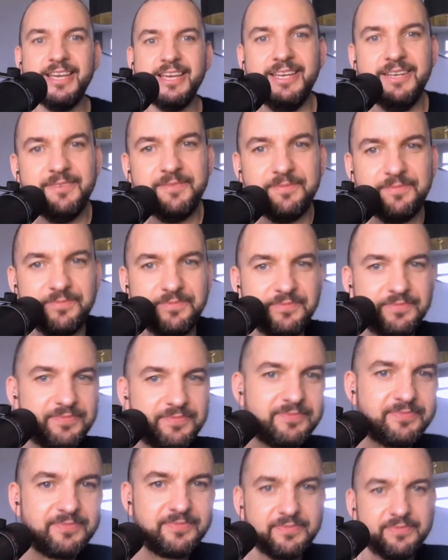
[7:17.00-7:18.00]

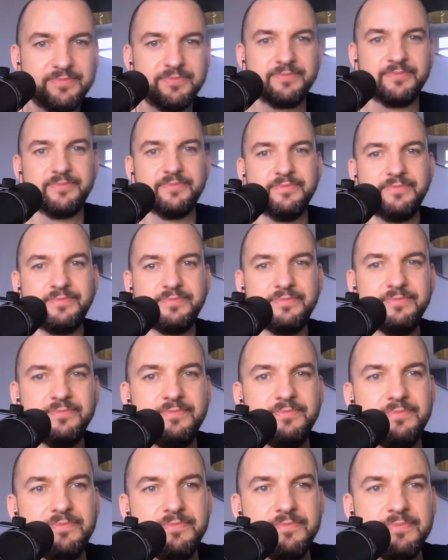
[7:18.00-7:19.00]

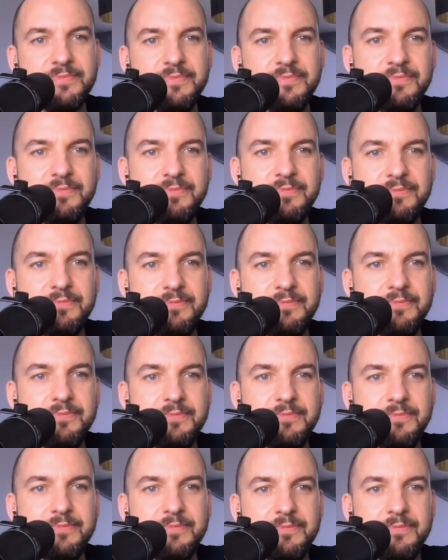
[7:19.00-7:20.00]

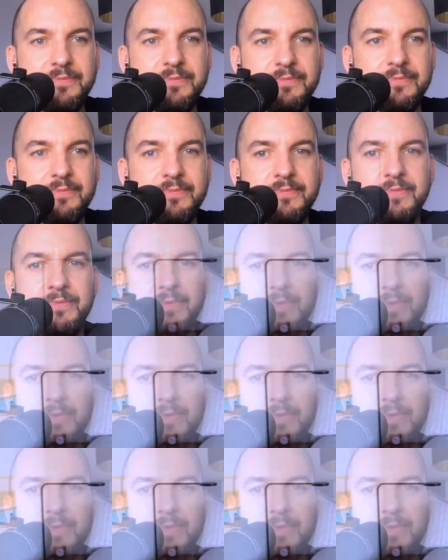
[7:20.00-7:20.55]
(silent)